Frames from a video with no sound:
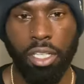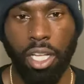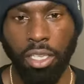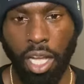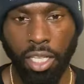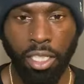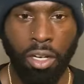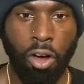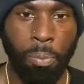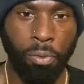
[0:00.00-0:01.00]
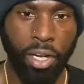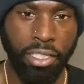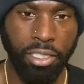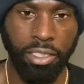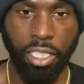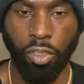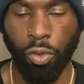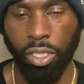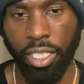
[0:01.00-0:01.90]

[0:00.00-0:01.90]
A lot of the corporations that are doing the